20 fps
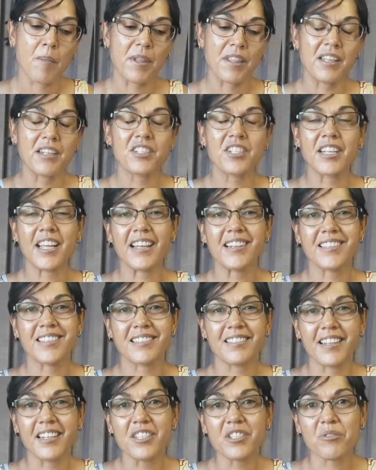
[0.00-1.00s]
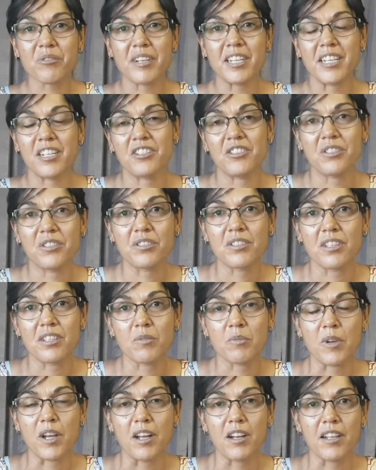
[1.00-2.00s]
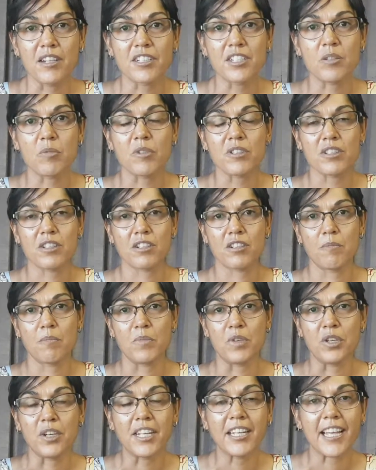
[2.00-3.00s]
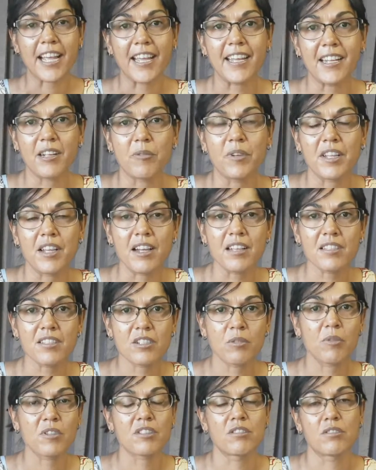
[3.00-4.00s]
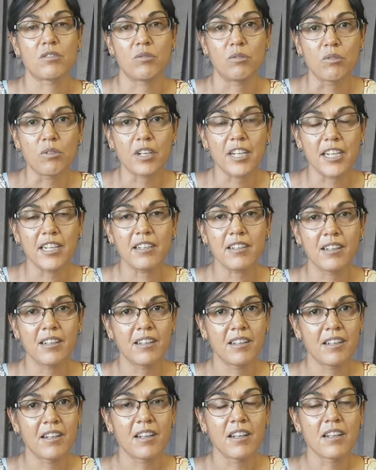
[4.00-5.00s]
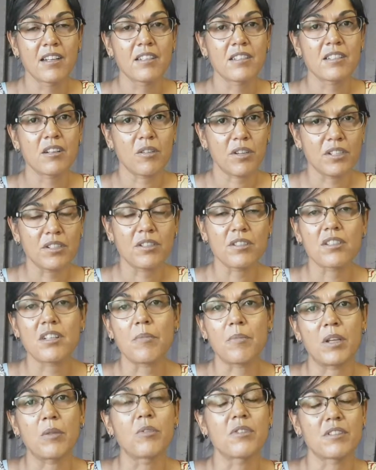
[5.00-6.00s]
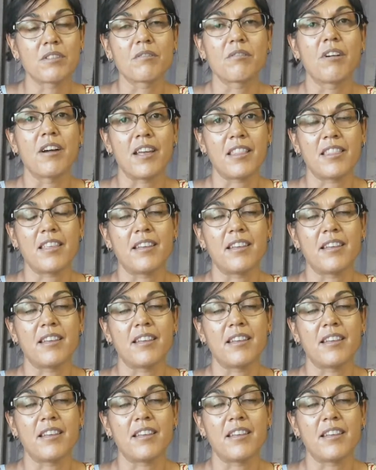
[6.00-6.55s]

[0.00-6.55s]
but then she had sensory issues as well, and she wasn't communicating with us, she wasn't talking, so I knew something wasn't right